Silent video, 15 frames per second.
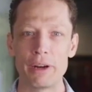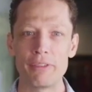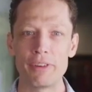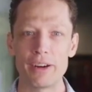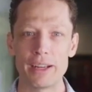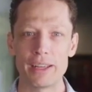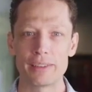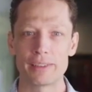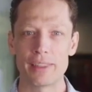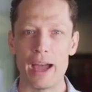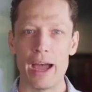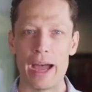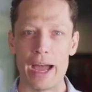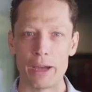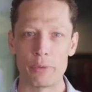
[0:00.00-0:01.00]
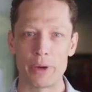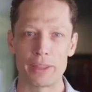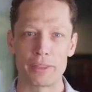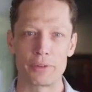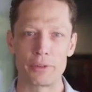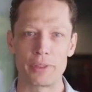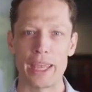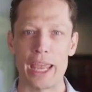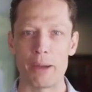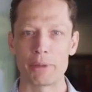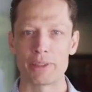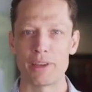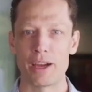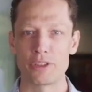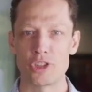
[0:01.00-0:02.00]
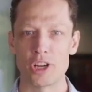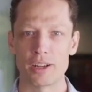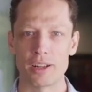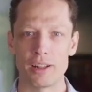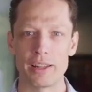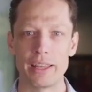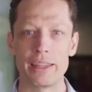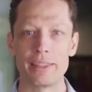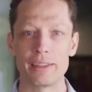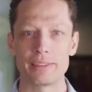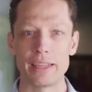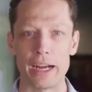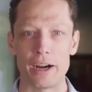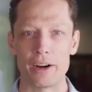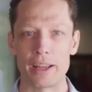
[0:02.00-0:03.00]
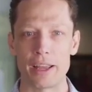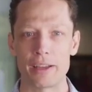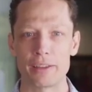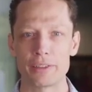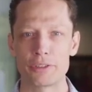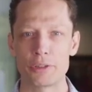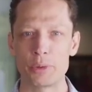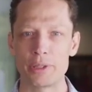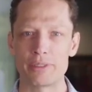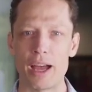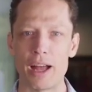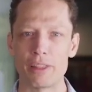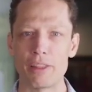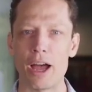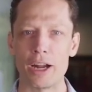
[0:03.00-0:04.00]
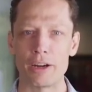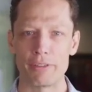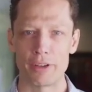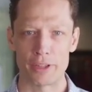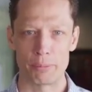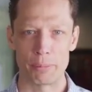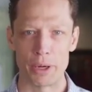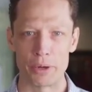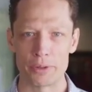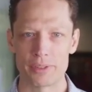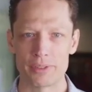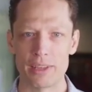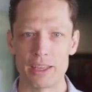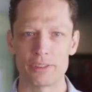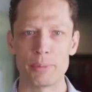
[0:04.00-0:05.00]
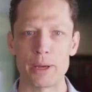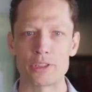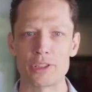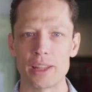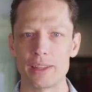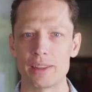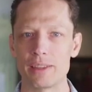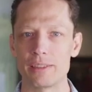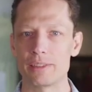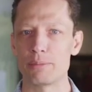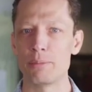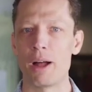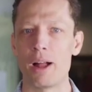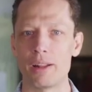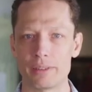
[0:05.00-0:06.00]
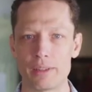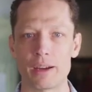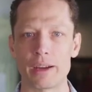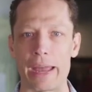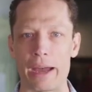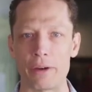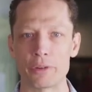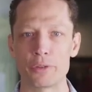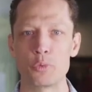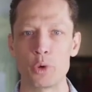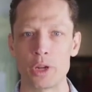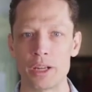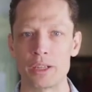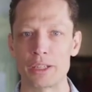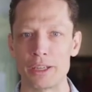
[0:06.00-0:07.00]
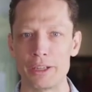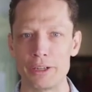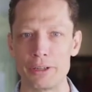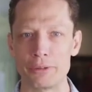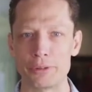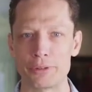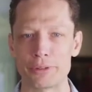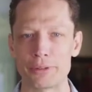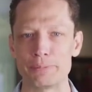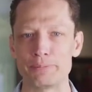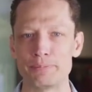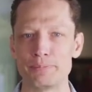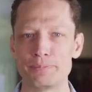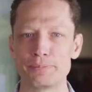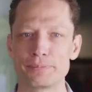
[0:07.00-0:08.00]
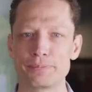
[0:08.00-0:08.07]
The river is the highway through the Amazon jungle in this area, so we saw a lot of other boats, especially these small dugout wooden canoes.